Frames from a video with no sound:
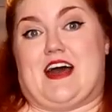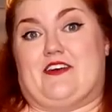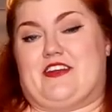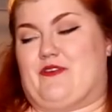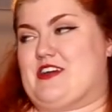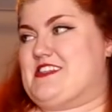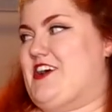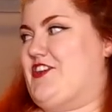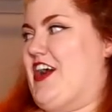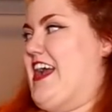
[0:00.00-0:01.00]
out. It works
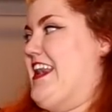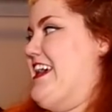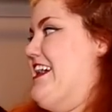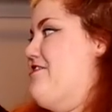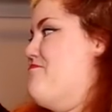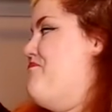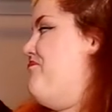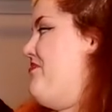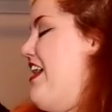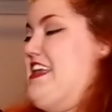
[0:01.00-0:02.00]
out great. Um,
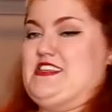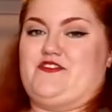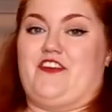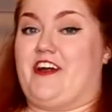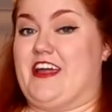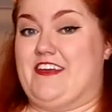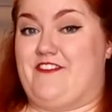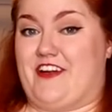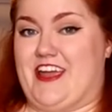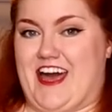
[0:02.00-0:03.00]
and he's very,
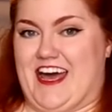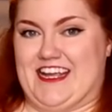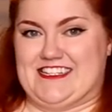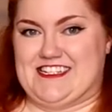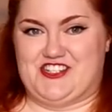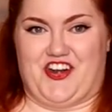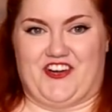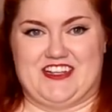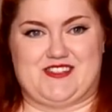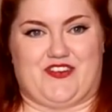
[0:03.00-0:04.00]
very kind and
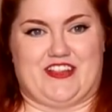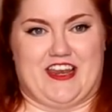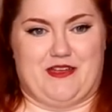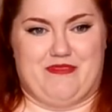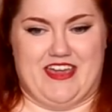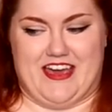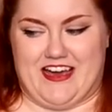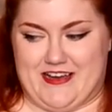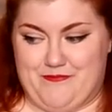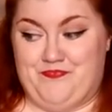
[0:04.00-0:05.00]
generous for letting me
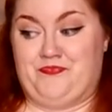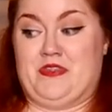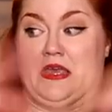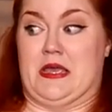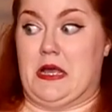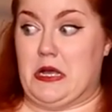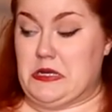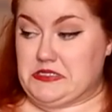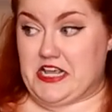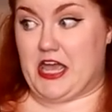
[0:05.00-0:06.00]
um,
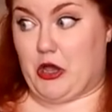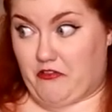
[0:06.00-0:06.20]
take